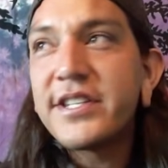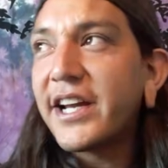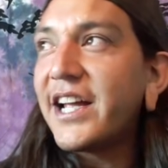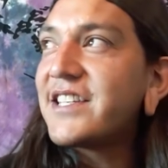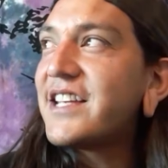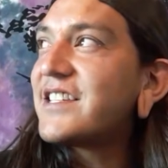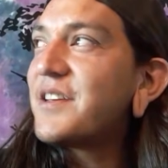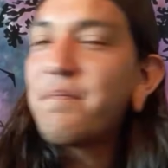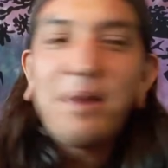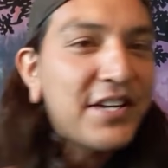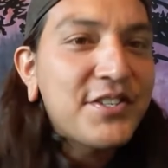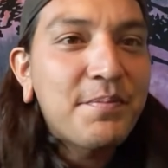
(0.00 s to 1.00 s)
I guess that's a
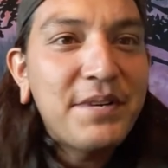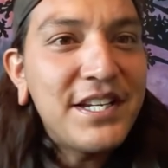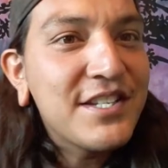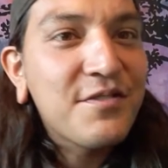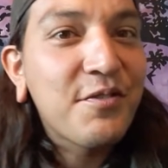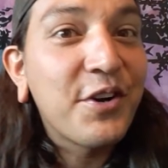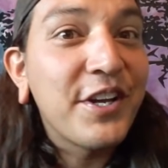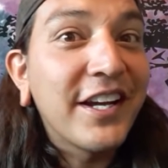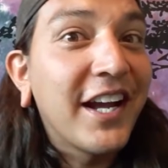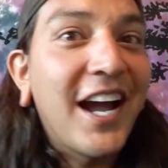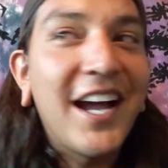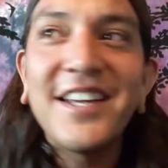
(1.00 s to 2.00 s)
puzzle piece for you
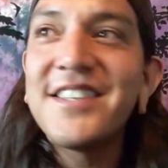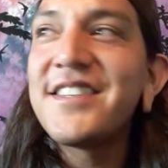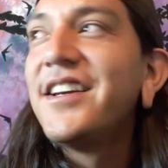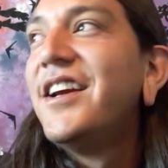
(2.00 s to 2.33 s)
guys,